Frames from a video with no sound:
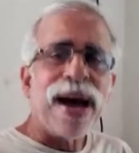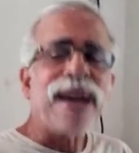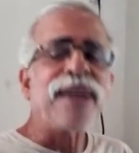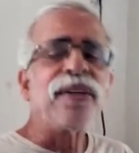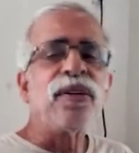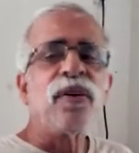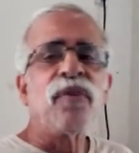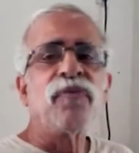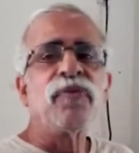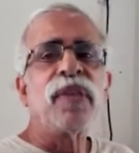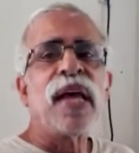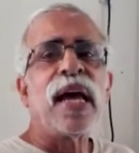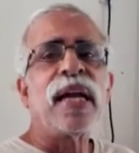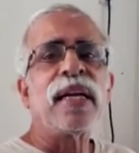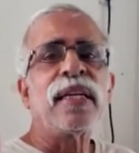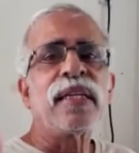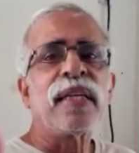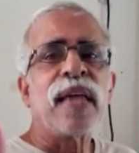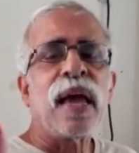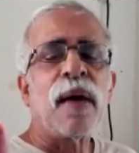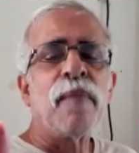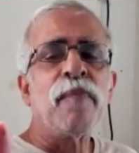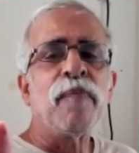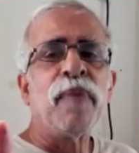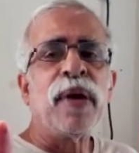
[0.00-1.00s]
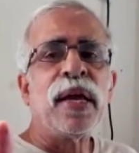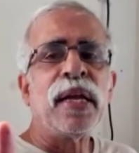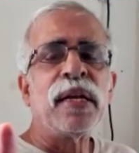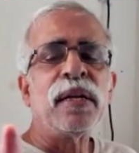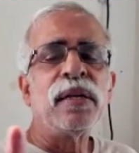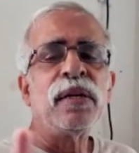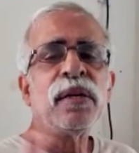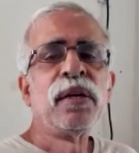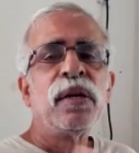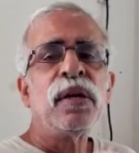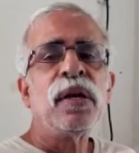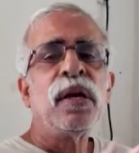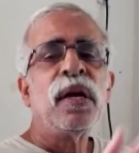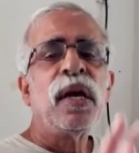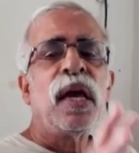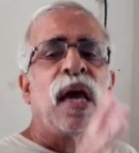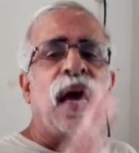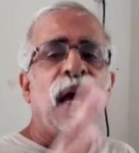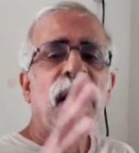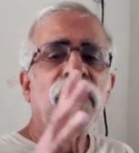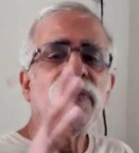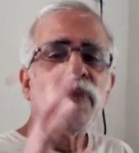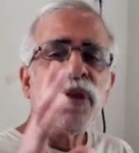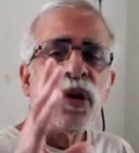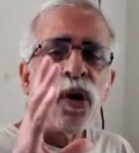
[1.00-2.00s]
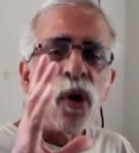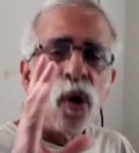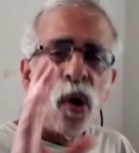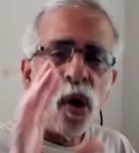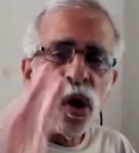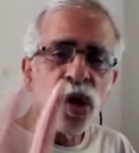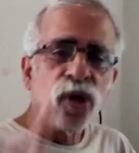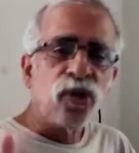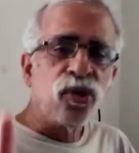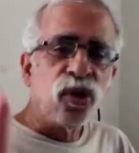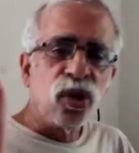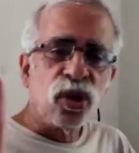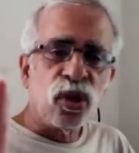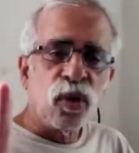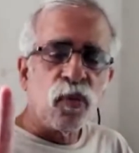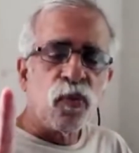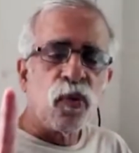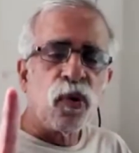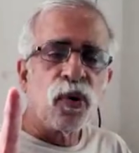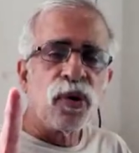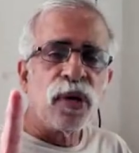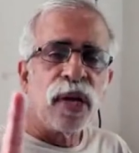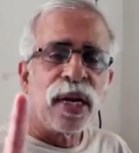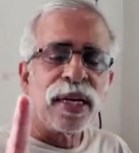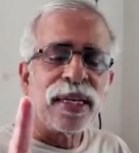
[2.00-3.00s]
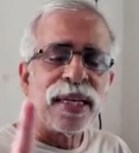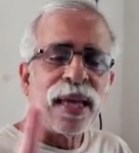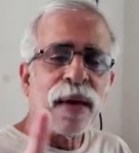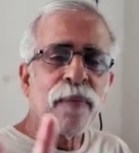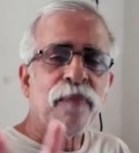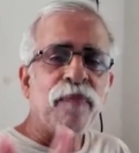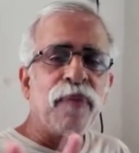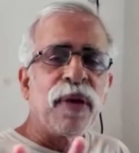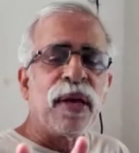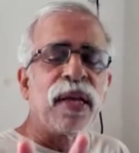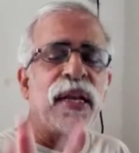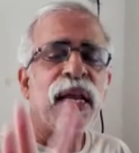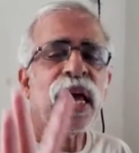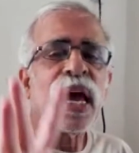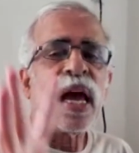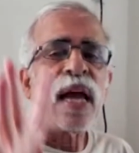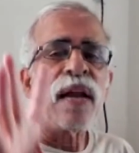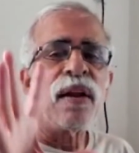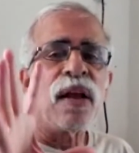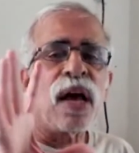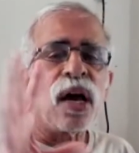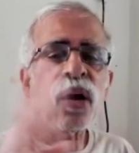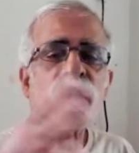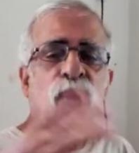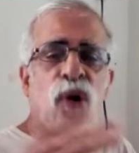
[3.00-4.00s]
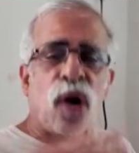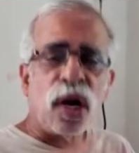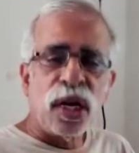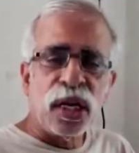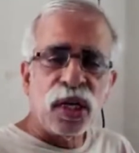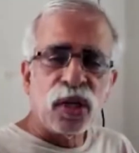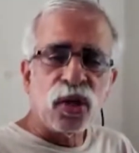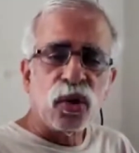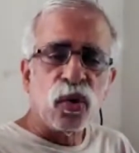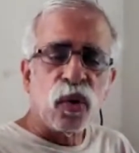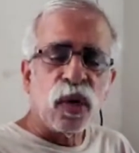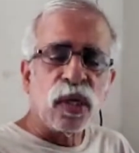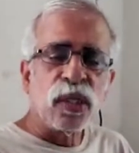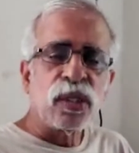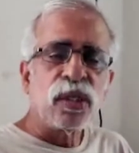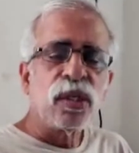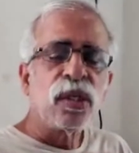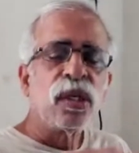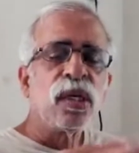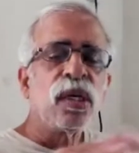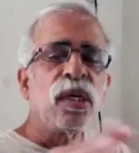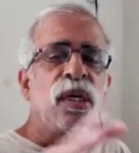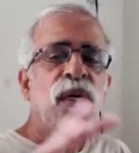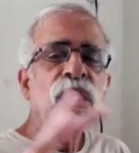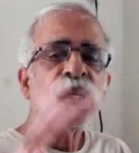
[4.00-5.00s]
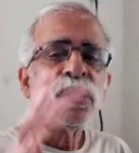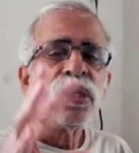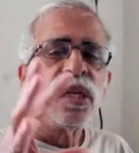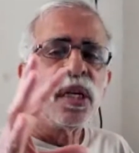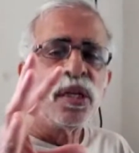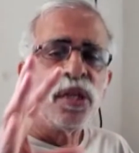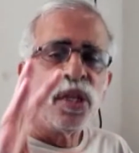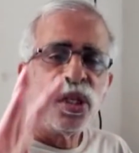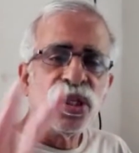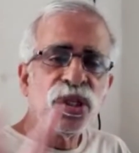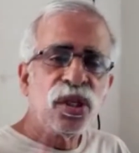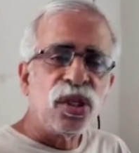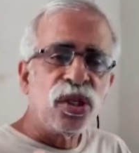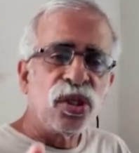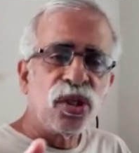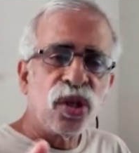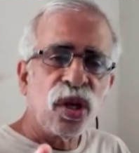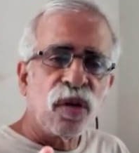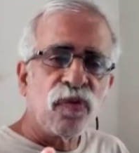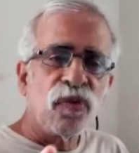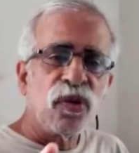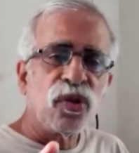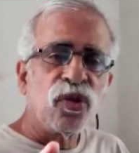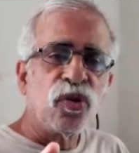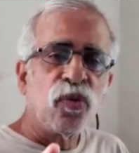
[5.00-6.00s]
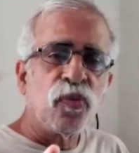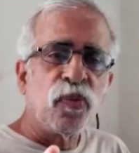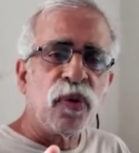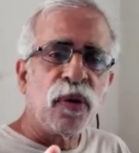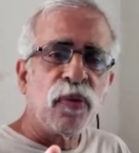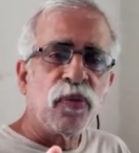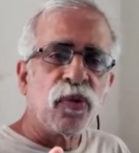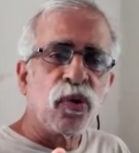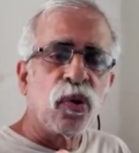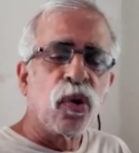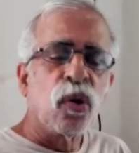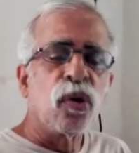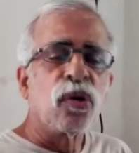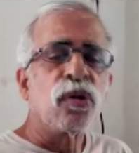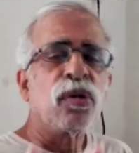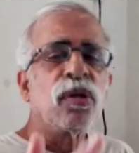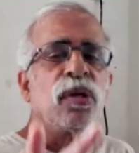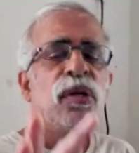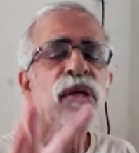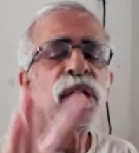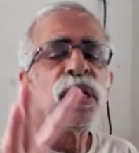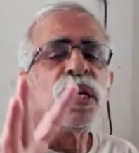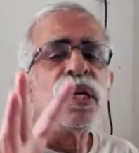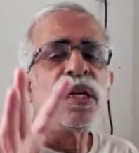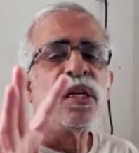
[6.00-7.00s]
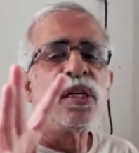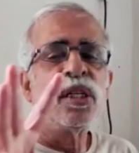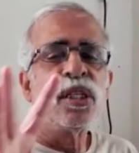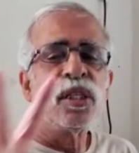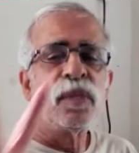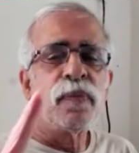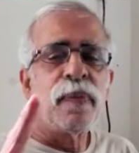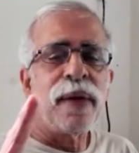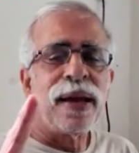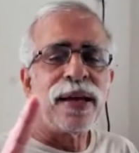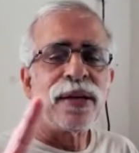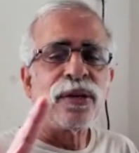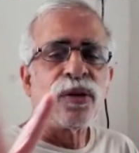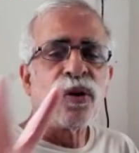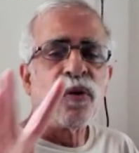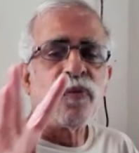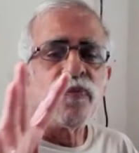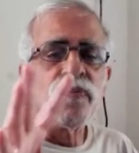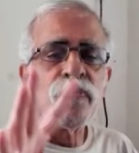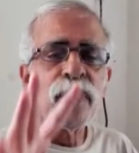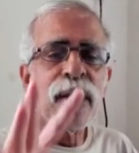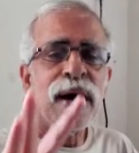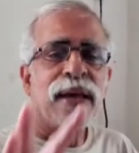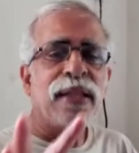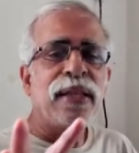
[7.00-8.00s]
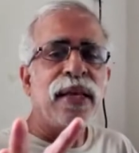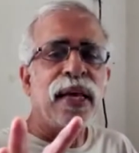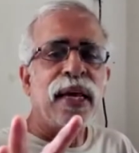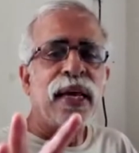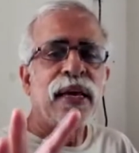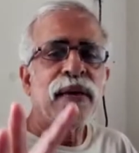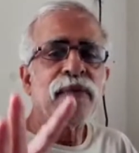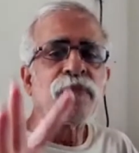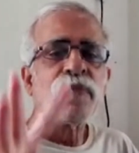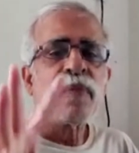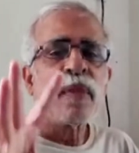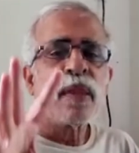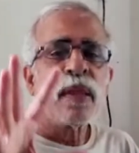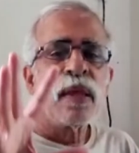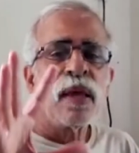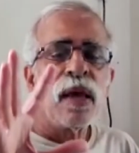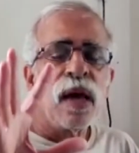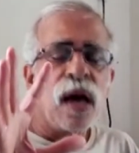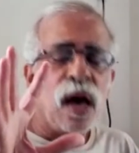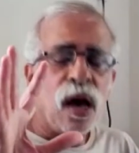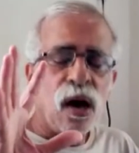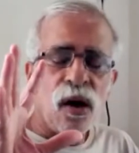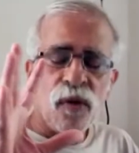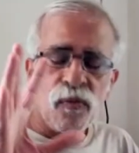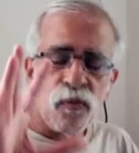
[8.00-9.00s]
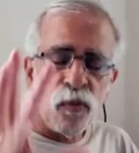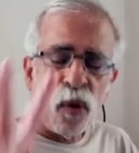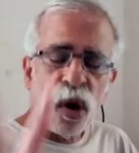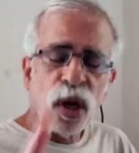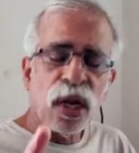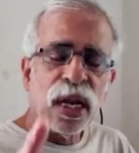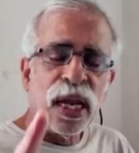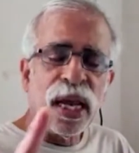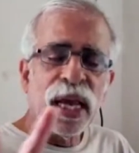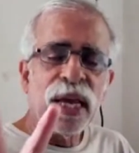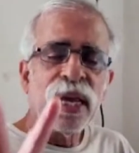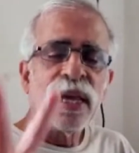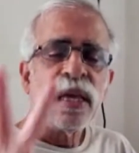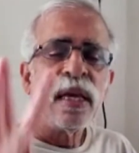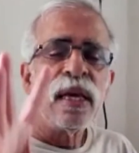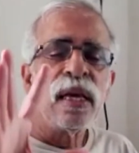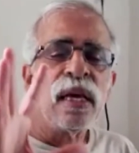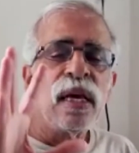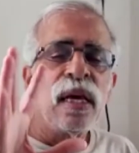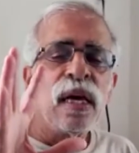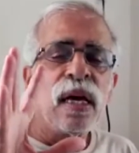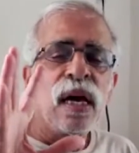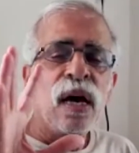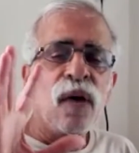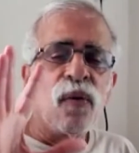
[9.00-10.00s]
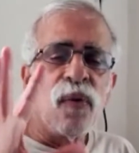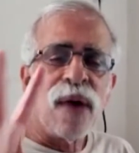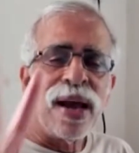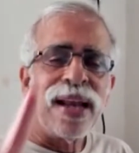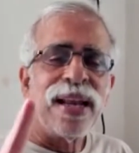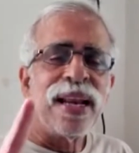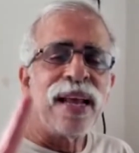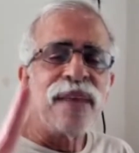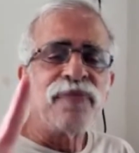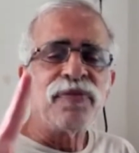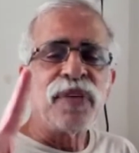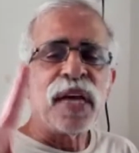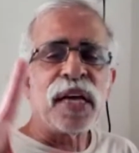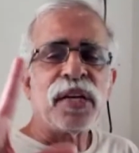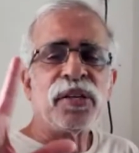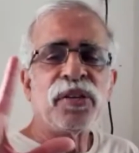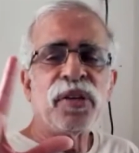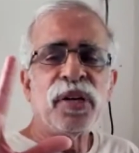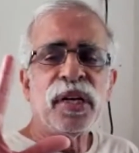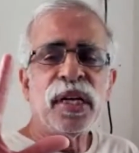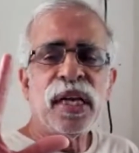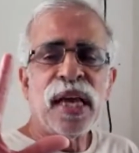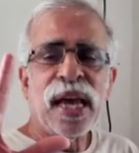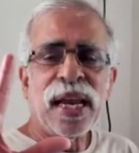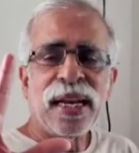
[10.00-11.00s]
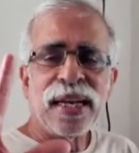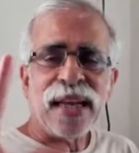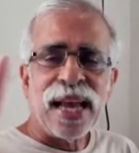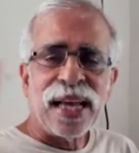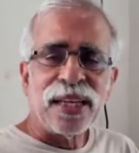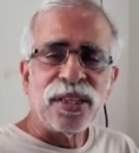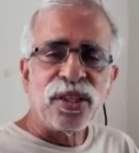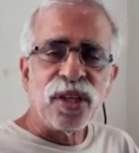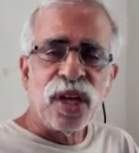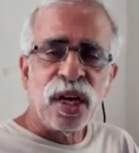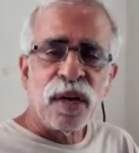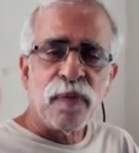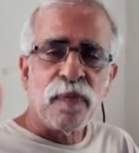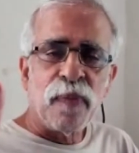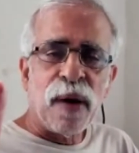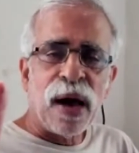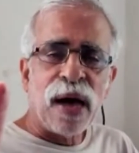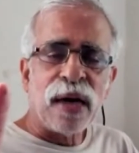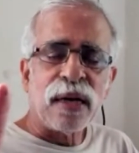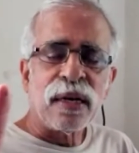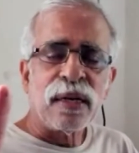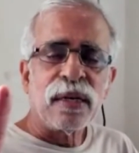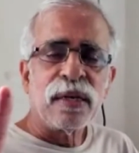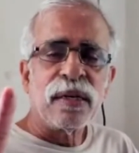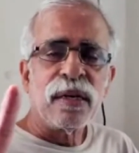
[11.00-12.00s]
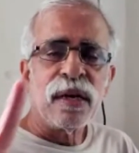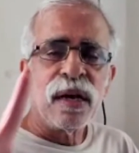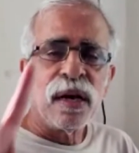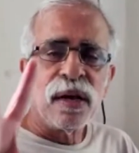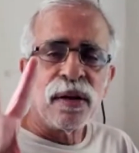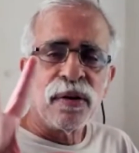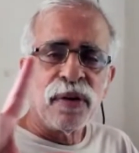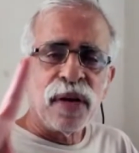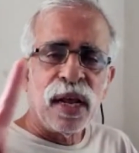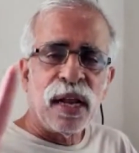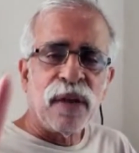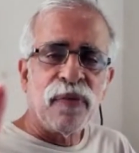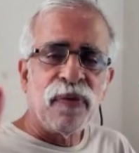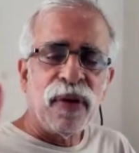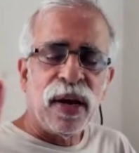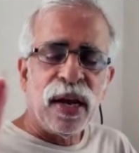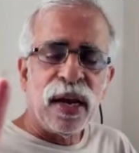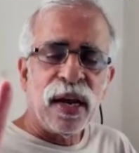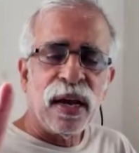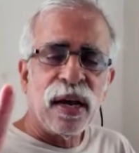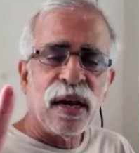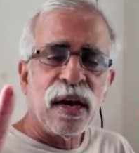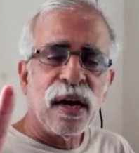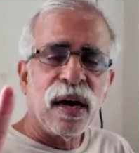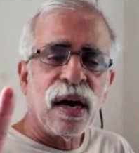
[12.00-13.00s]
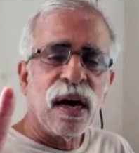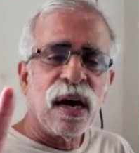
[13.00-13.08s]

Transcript: part of that campaign and we also support that campaign, and according to us the decision of the Supreme Court in respect of Male Wildlife Sanctuary and National Park railway